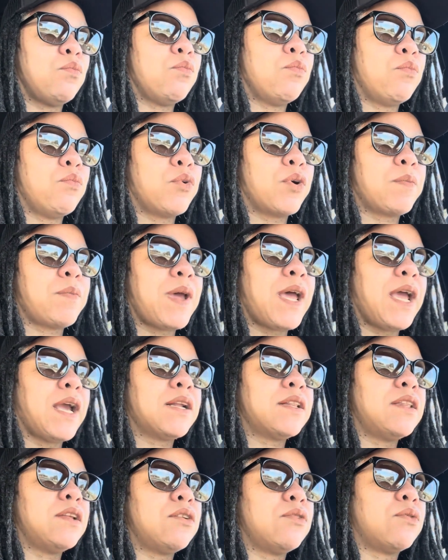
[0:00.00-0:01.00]
more
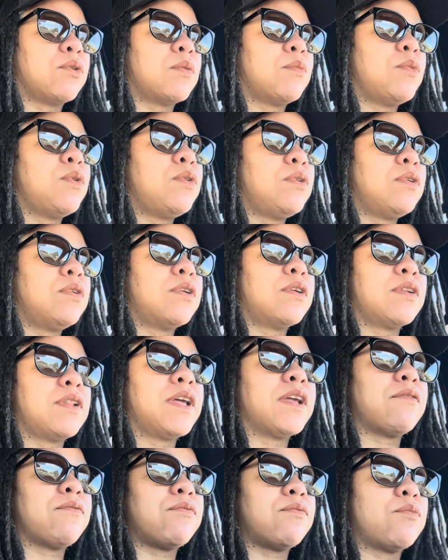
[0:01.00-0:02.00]
packed than normal, or
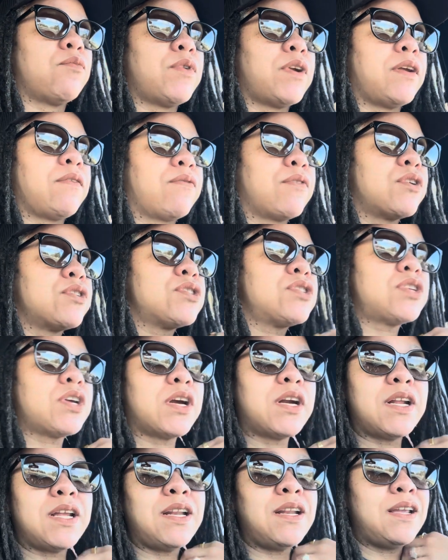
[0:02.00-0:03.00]
like from when I first
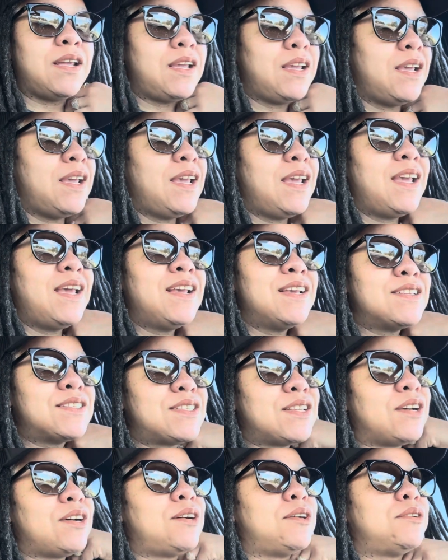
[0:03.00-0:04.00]
started.
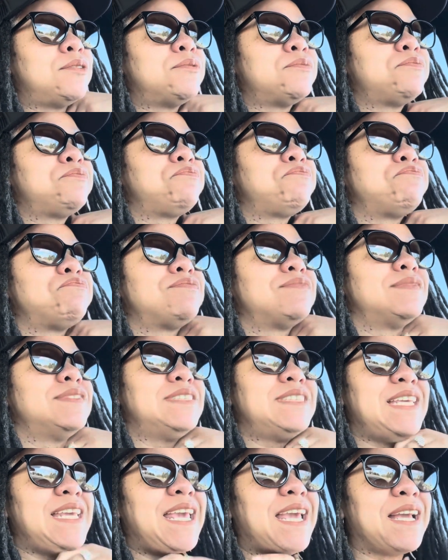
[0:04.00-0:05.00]
So
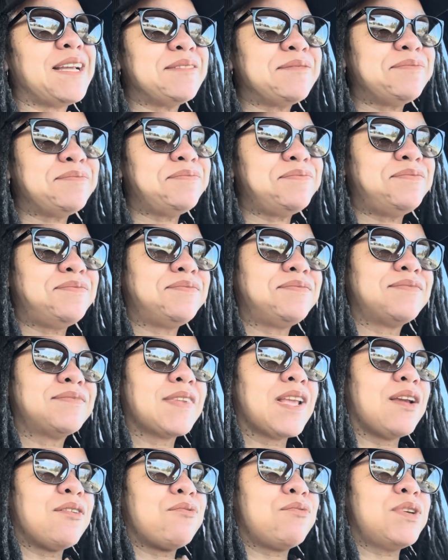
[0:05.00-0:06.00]
yeah,
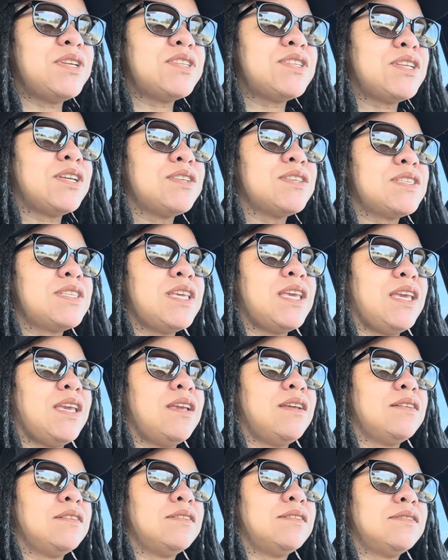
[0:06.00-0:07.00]
we shall see
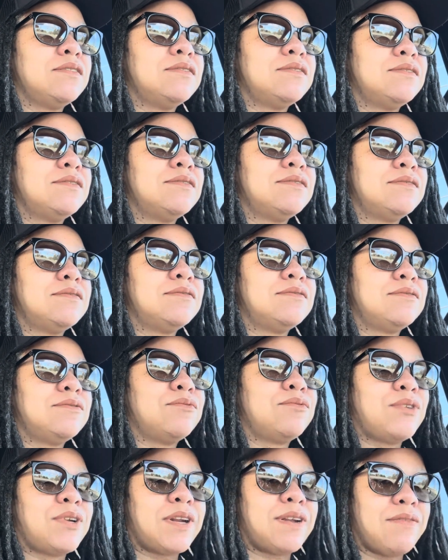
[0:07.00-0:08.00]

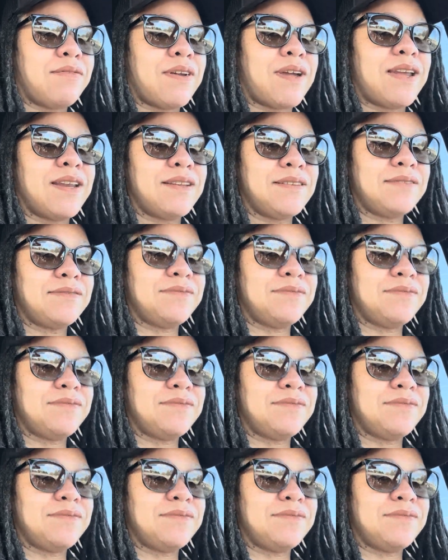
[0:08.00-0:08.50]
what I find.